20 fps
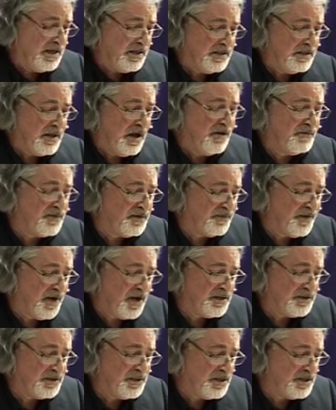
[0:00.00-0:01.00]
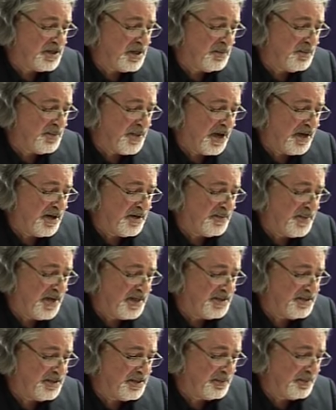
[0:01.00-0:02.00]
of advances in
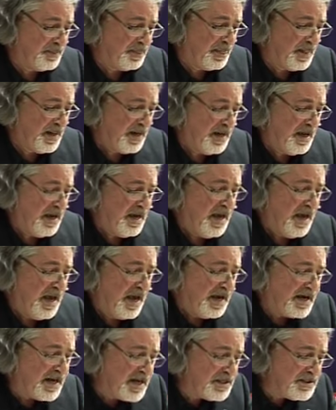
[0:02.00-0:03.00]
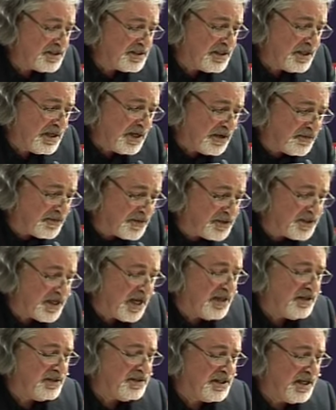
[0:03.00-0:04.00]
biomedicine. And as a
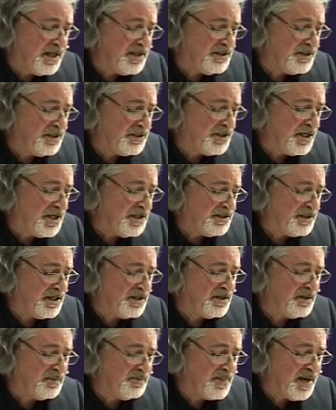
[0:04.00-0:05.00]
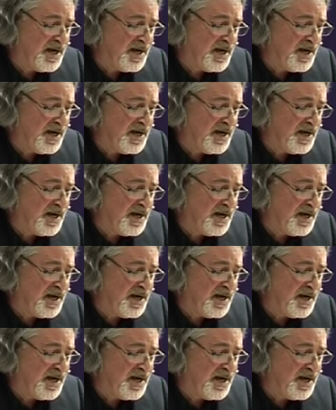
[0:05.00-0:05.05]
result, I suggested the